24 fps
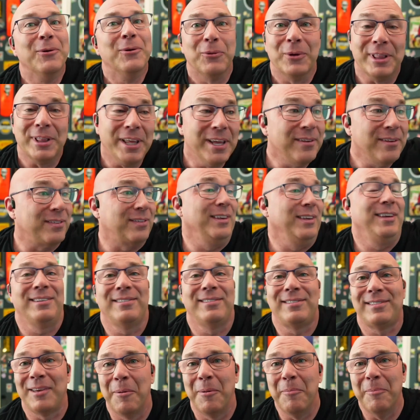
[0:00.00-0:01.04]

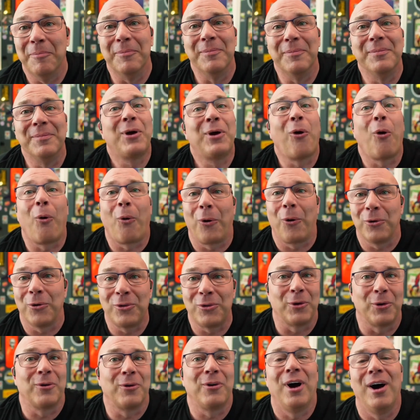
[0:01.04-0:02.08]
releasing some
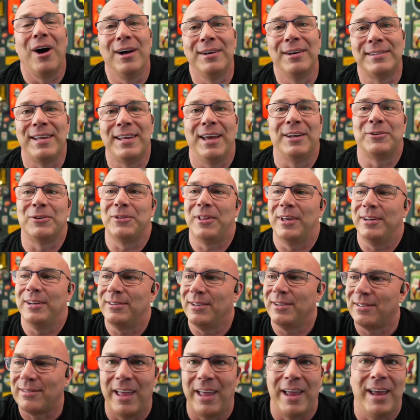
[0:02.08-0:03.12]
course or content, or they
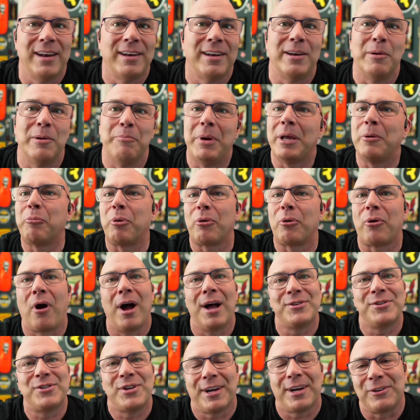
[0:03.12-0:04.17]
just landed a big
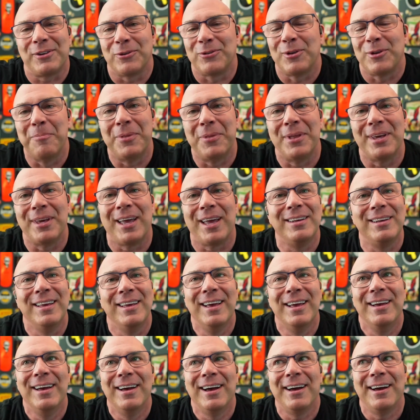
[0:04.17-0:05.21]
project or something. I
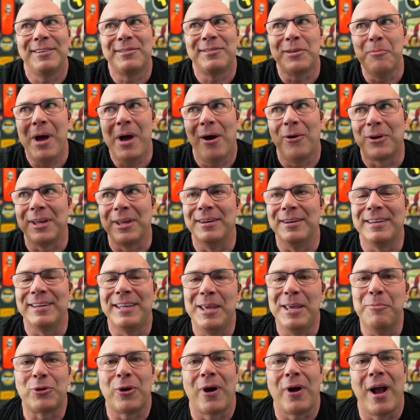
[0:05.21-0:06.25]
somehow can
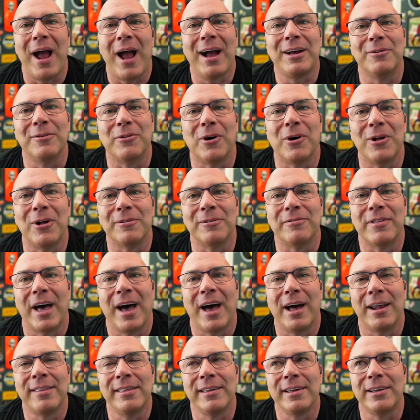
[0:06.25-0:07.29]
keep track of all of
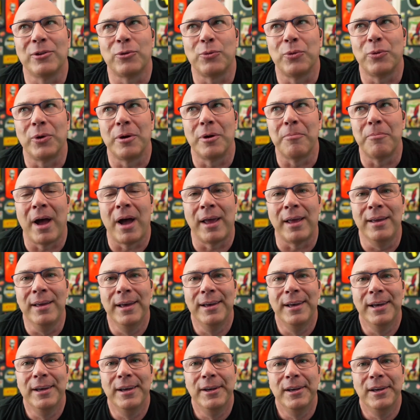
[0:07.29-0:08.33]
that. I think it's one of my
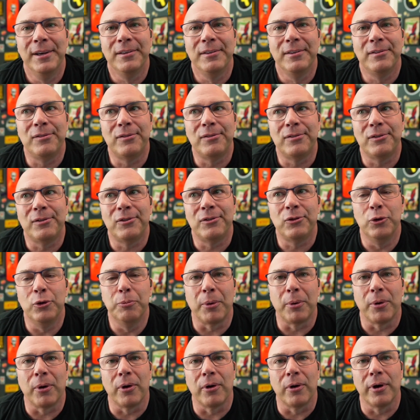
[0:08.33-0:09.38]

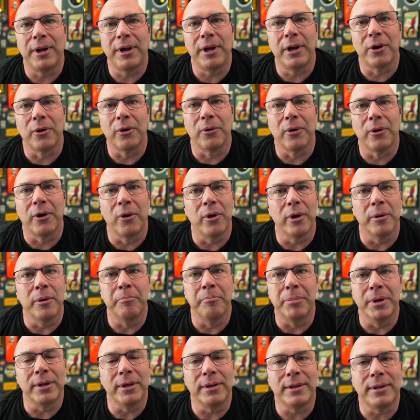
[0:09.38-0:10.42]
superhero
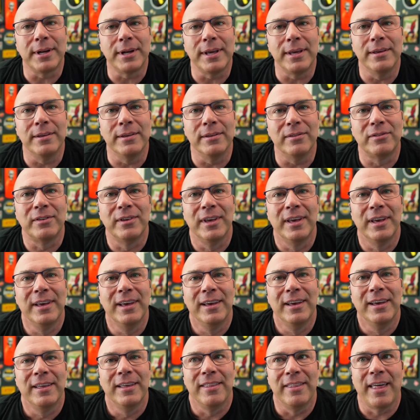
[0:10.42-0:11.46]
abilities,
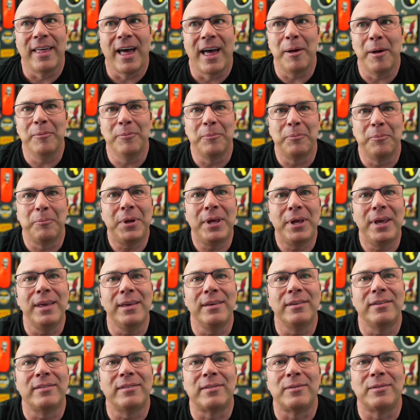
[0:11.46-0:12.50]
that
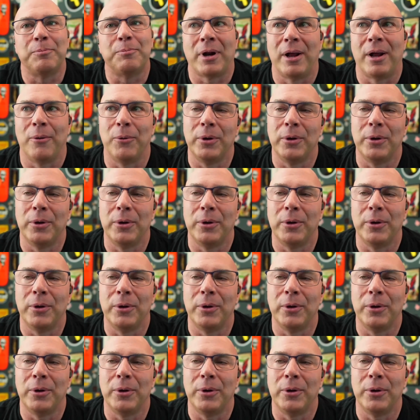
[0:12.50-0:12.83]
piece, but